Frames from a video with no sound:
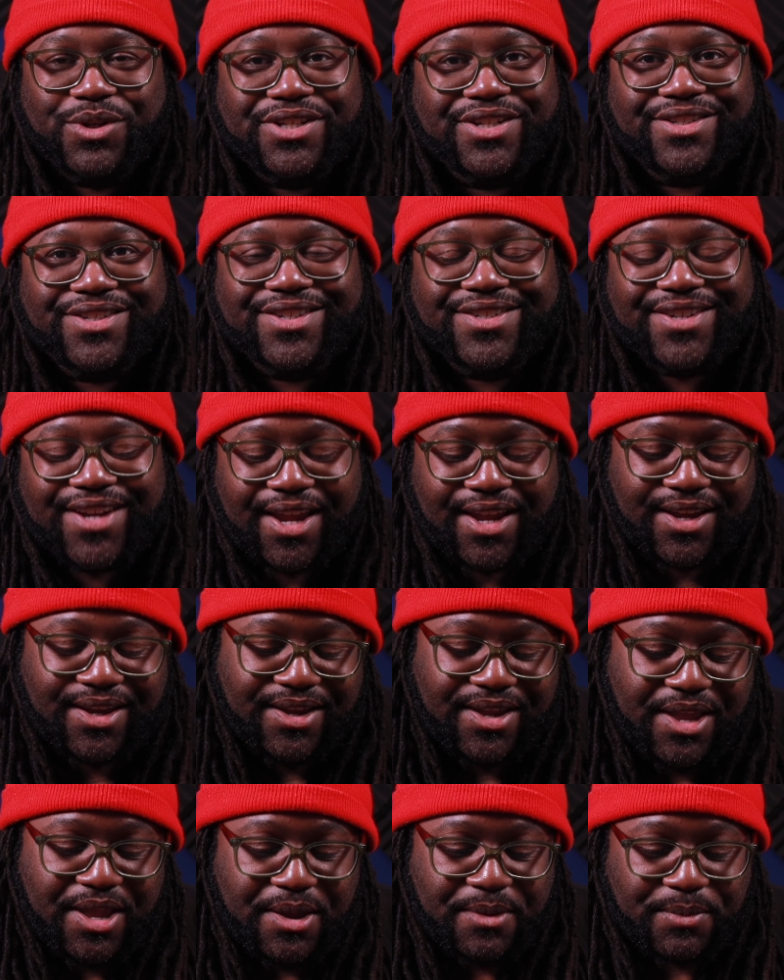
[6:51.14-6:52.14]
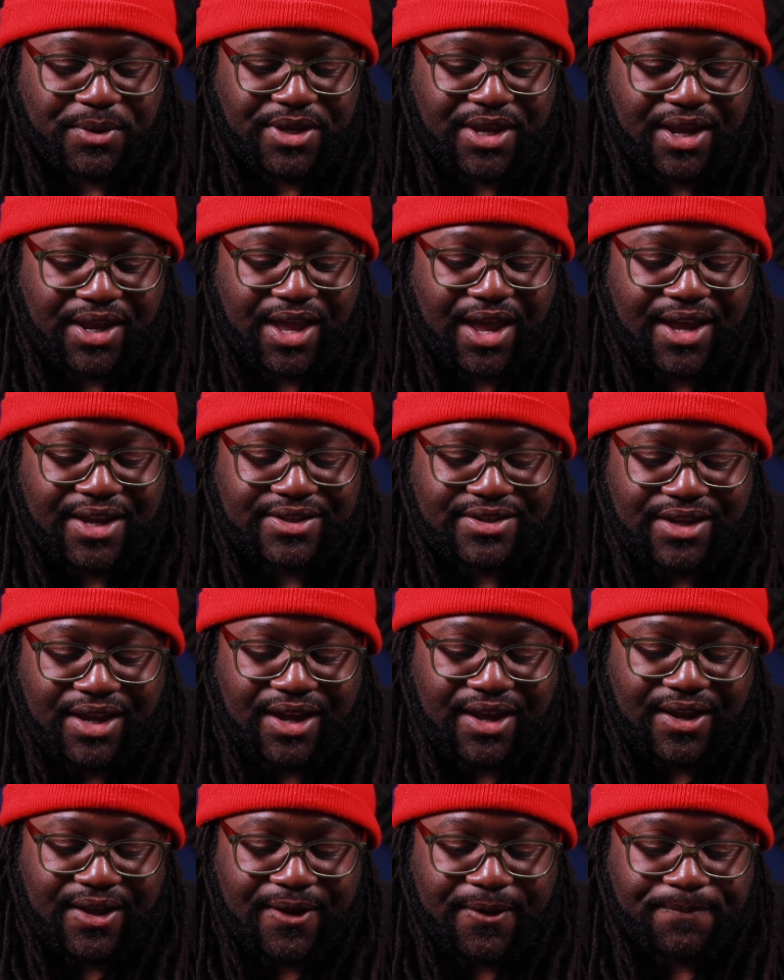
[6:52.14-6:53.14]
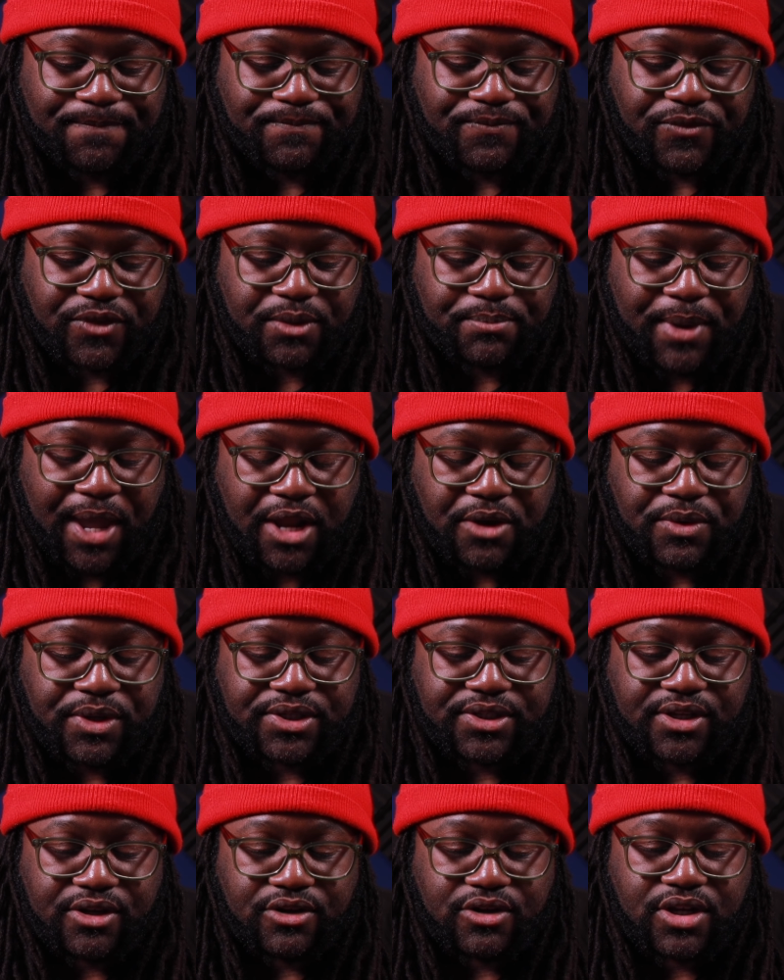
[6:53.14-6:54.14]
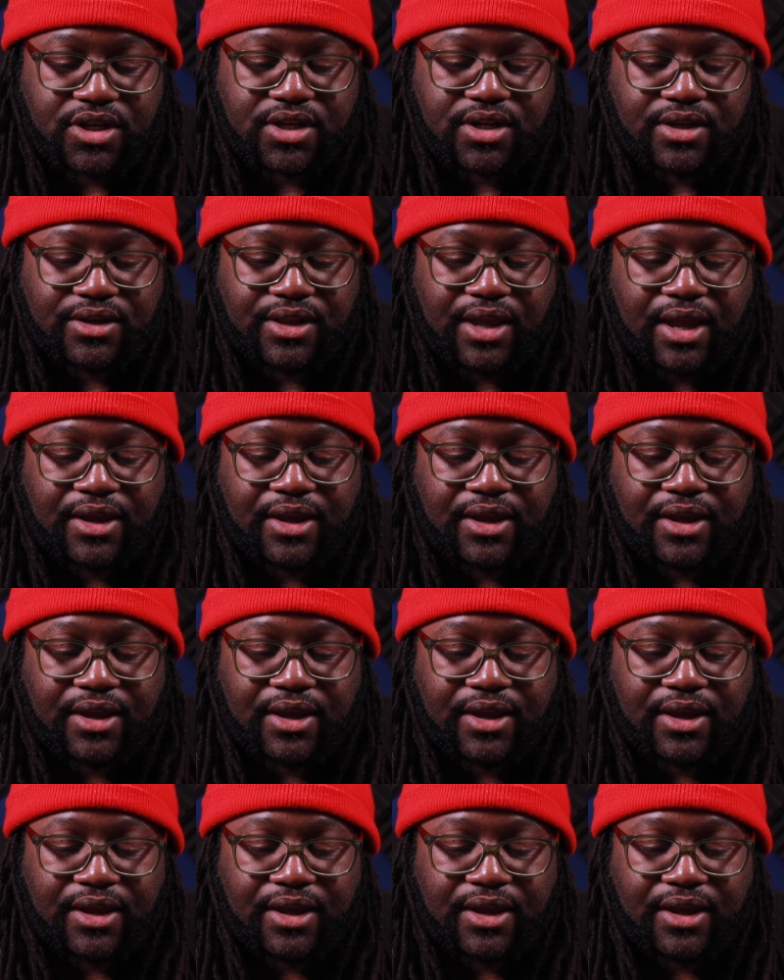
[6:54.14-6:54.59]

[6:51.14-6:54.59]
should just check it. But yeah, guys, battery is still good.